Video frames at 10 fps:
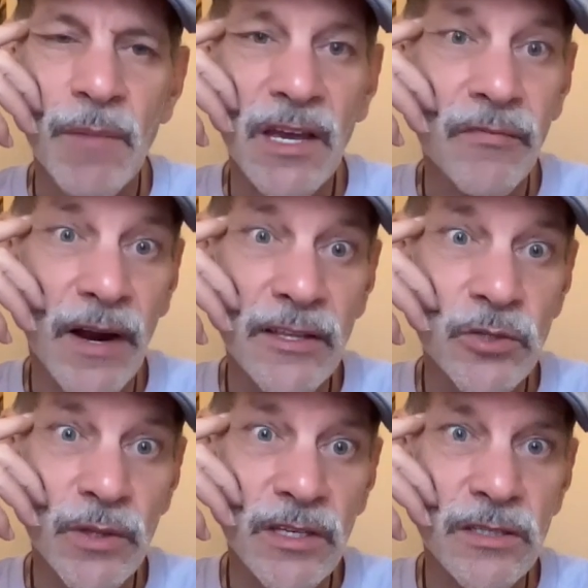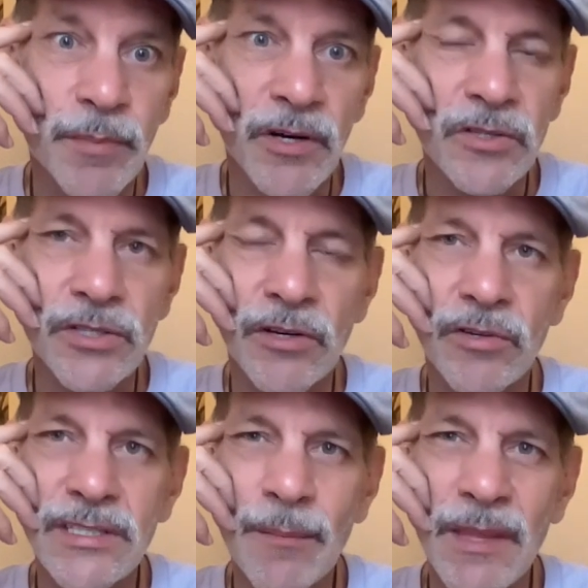make friends with this person,
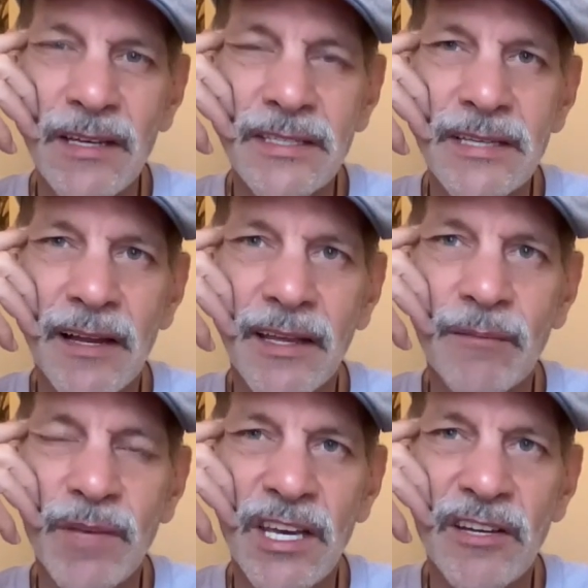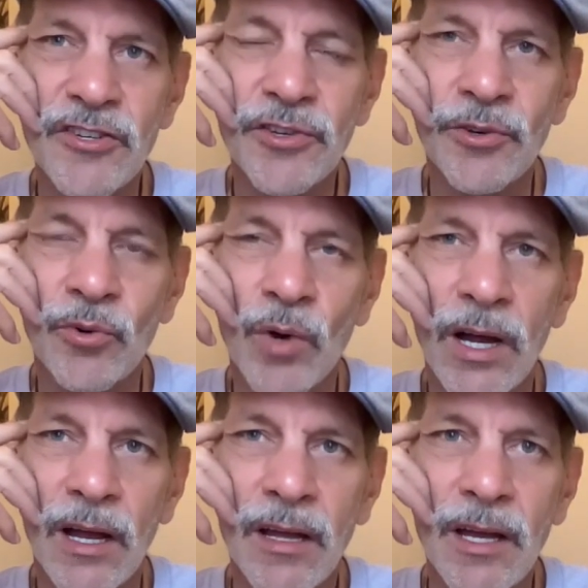or something is telling me
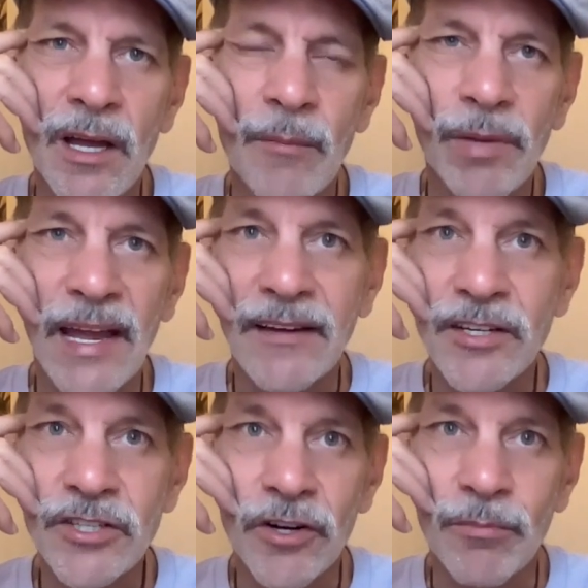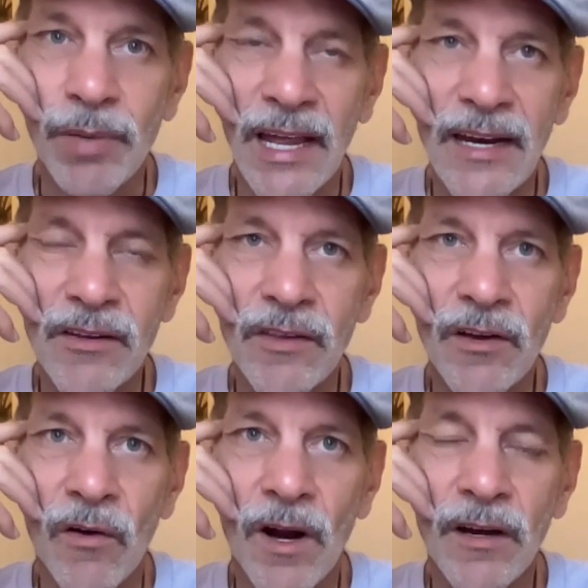to plant a certain plant in the
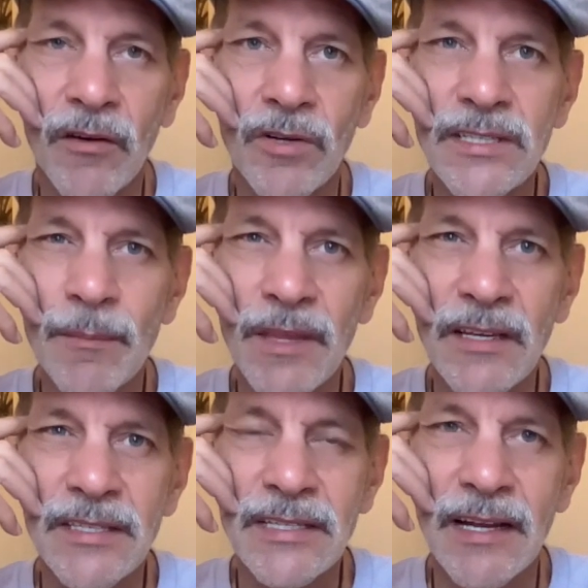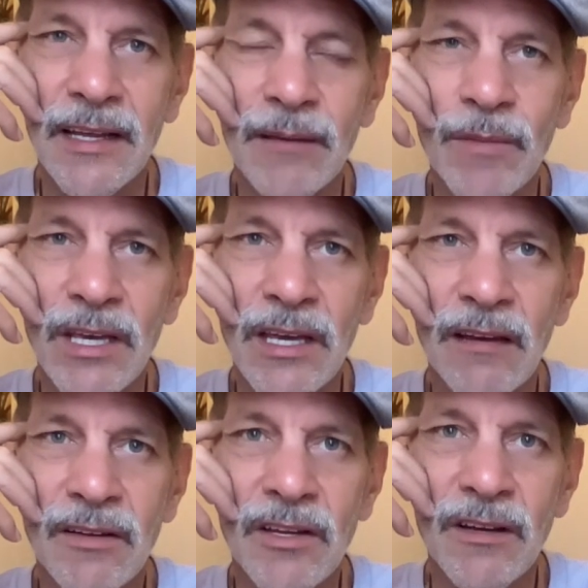garden, or something is telling
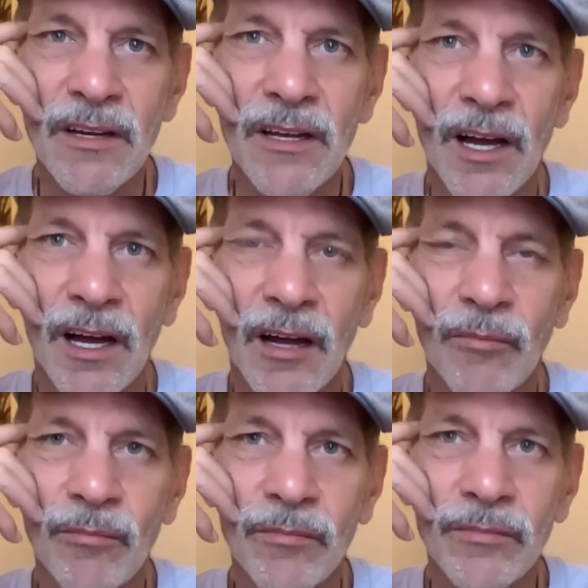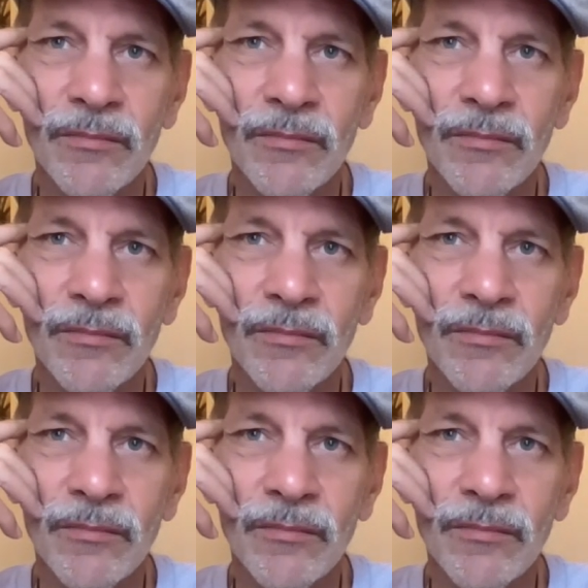me to